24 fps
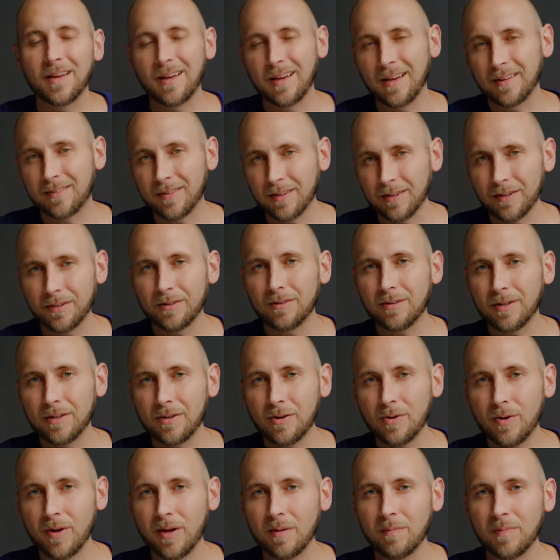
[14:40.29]
It's a little
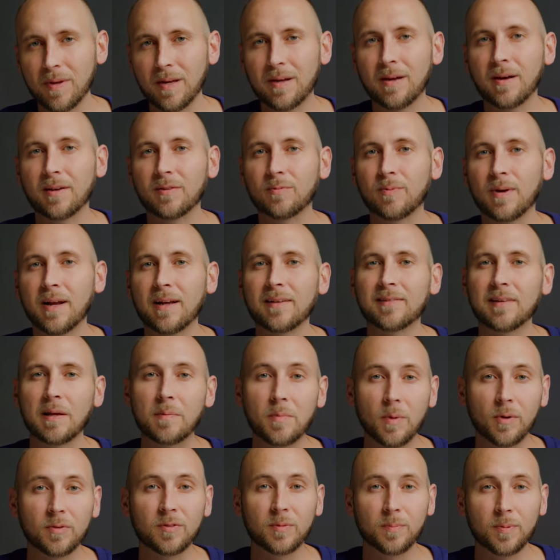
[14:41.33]
annoying because when I say
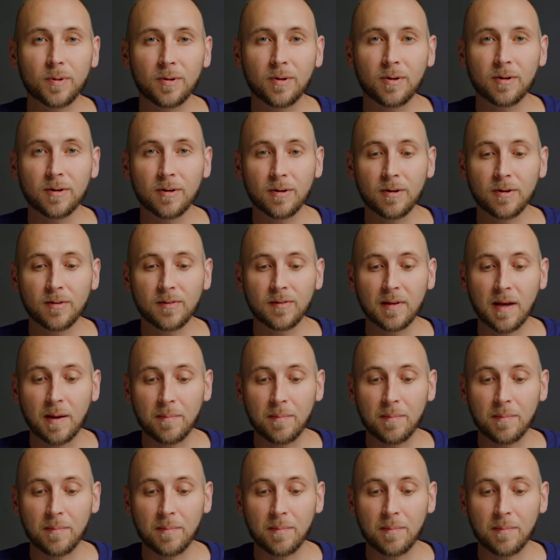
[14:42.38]
multiple alerts,